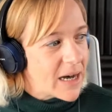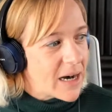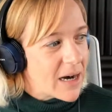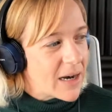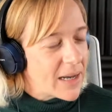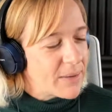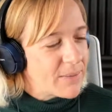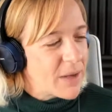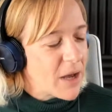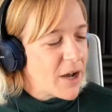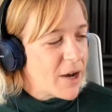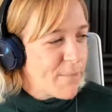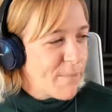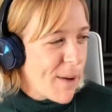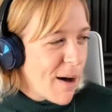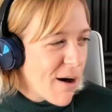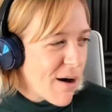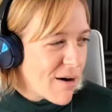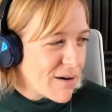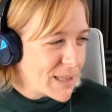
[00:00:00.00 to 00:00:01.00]
I kind of
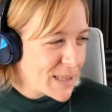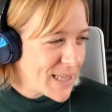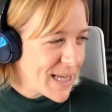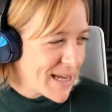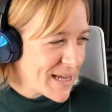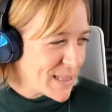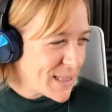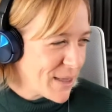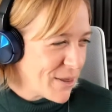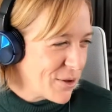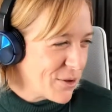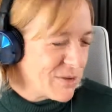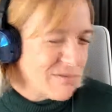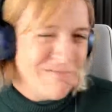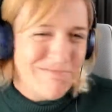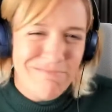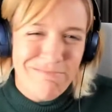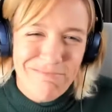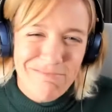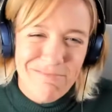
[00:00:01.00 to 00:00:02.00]
parked it because I thought,
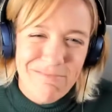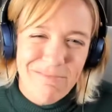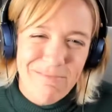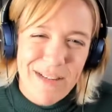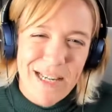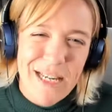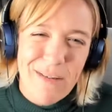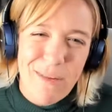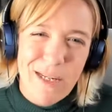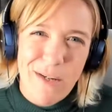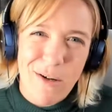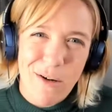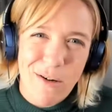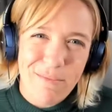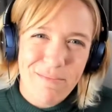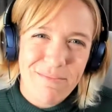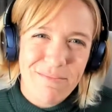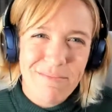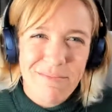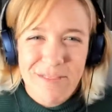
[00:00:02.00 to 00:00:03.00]
mm, maybe
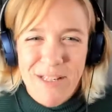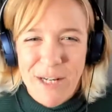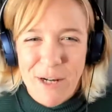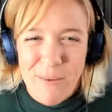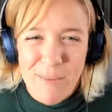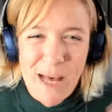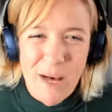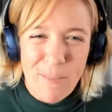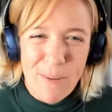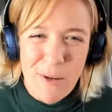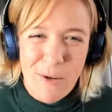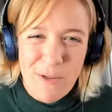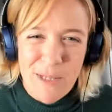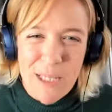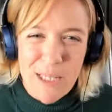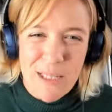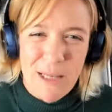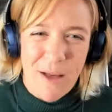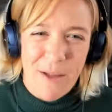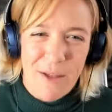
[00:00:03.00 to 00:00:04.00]
not. You know, I'm helping all
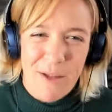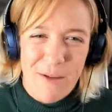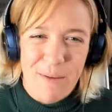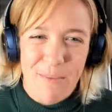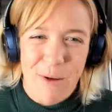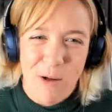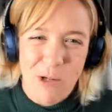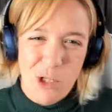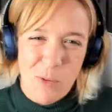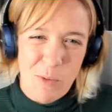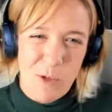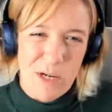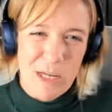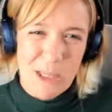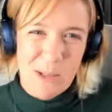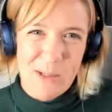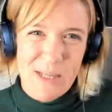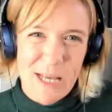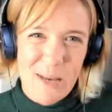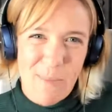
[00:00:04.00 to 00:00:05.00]
these other
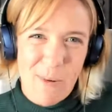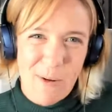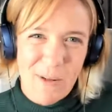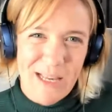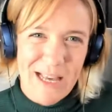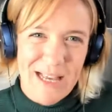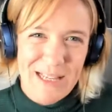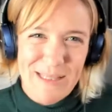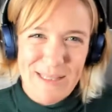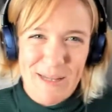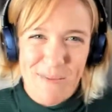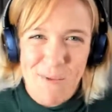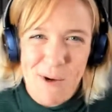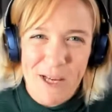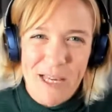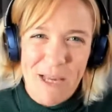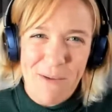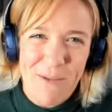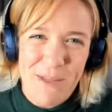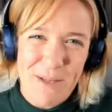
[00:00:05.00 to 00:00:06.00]
entrepreneurs with their podcasts. I'm
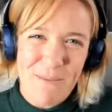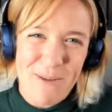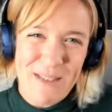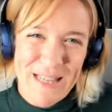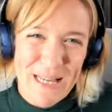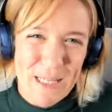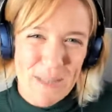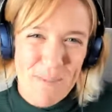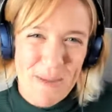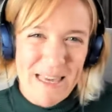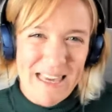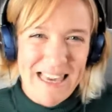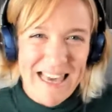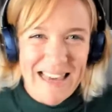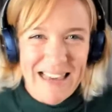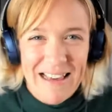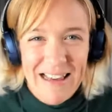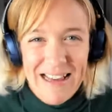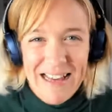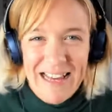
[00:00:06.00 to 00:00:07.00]
working with them with their
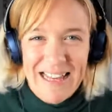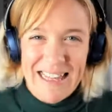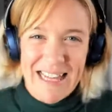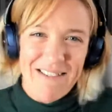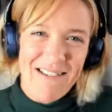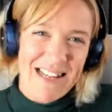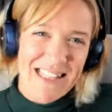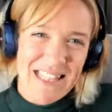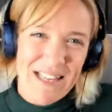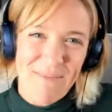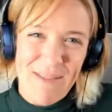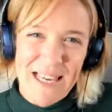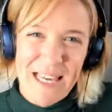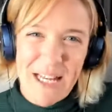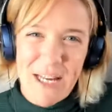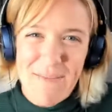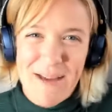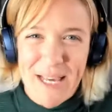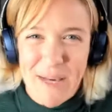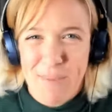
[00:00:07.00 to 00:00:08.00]
speaking. They're asking me,
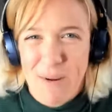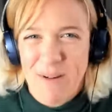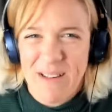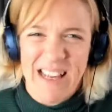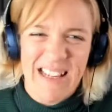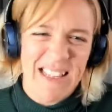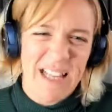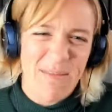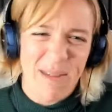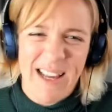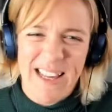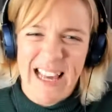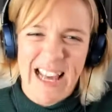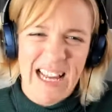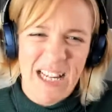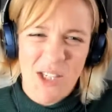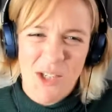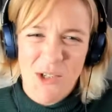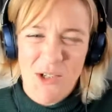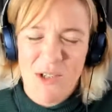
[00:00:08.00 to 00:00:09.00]
"Can you make a podcast?" I'm like,
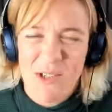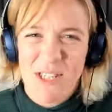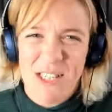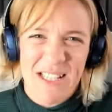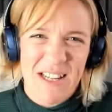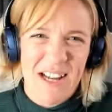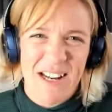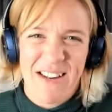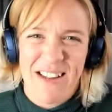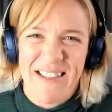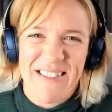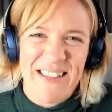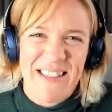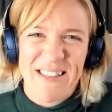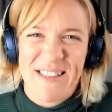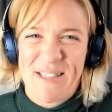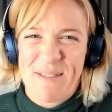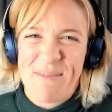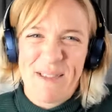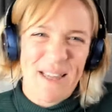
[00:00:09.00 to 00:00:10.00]
"Yeah, sure." Just kind of like,
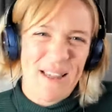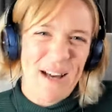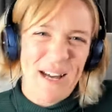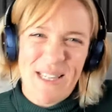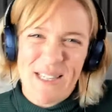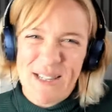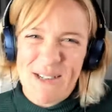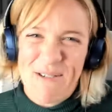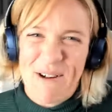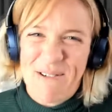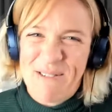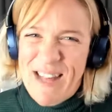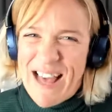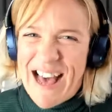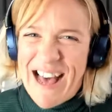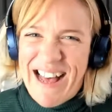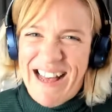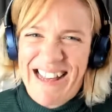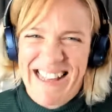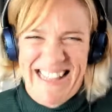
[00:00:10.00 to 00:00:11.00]
this is something that I do, old
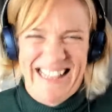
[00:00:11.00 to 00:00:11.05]
hat.